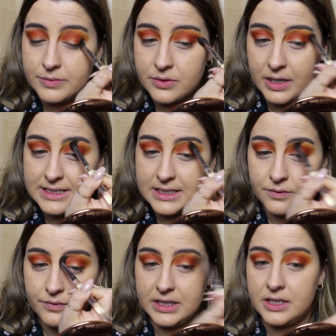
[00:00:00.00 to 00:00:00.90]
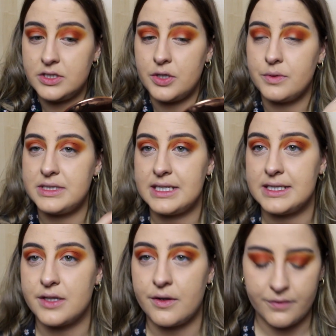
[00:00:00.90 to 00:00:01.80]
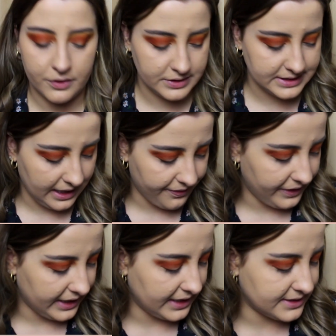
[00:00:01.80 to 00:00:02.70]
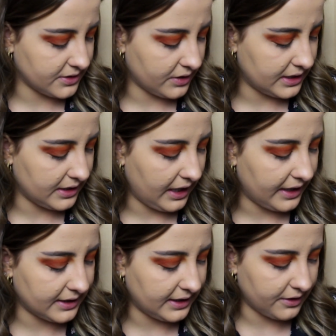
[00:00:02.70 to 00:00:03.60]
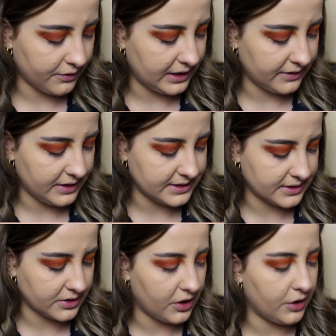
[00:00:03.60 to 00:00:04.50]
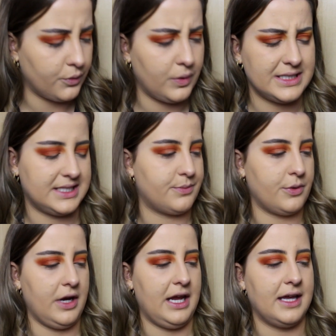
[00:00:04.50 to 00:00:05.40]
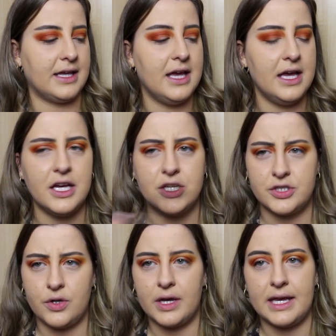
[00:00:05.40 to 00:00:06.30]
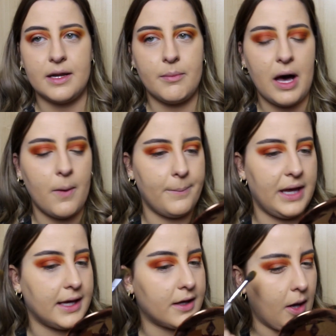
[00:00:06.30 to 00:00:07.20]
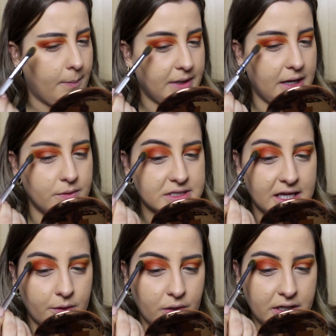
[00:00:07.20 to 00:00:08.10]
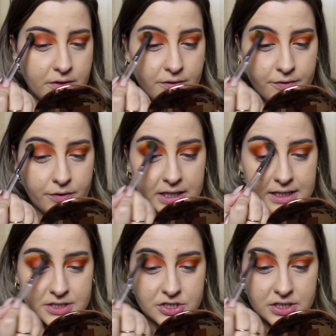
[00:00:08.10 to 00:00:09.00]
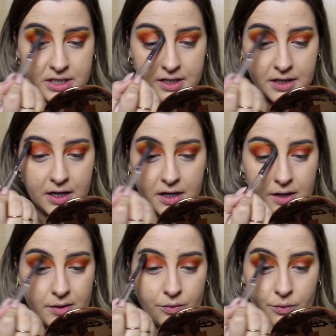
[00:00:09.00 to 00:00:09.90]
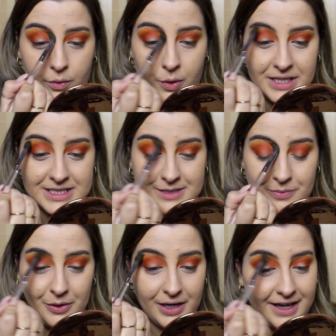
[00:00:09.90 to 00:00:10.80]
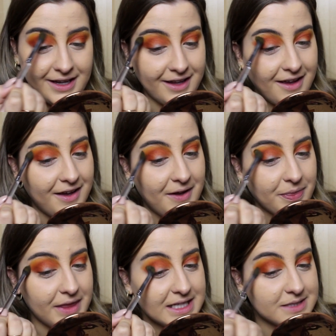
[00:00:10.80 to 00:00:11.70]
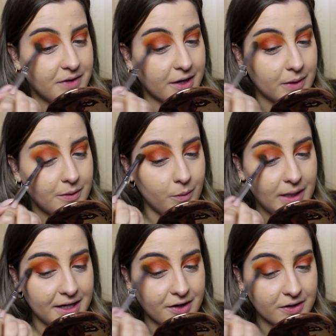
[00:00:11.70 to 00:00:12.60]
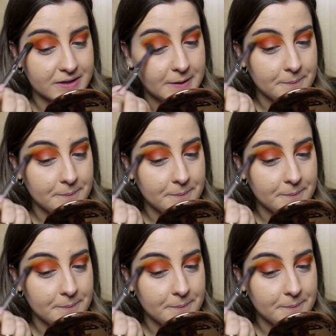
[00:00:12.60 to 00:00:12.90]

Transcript: so I didn't really notice at first, and then I started like hearing this girl whispering, talking about makeup, and I was like, why the freak is she whispering? That's very weird.